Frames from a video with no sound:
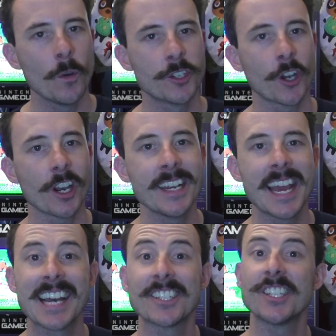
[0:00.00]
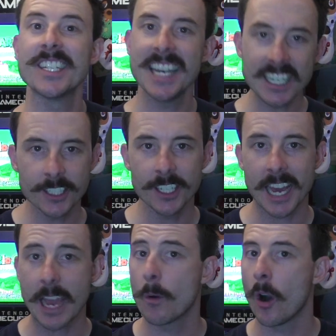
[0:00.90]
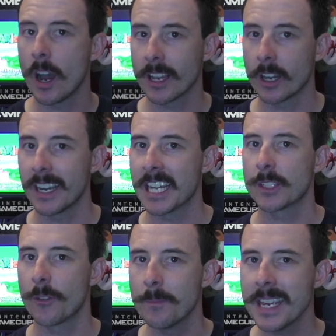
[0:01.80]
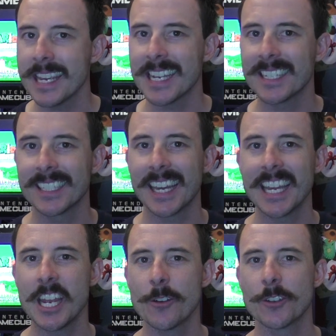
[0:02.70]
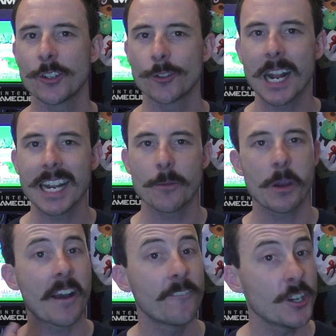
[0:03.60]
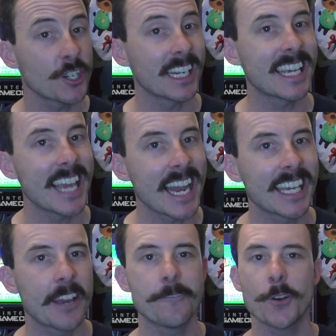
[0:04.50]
which got announced yesterday. Well, I got announced for me yesterday here in Australia that we are officially getting it.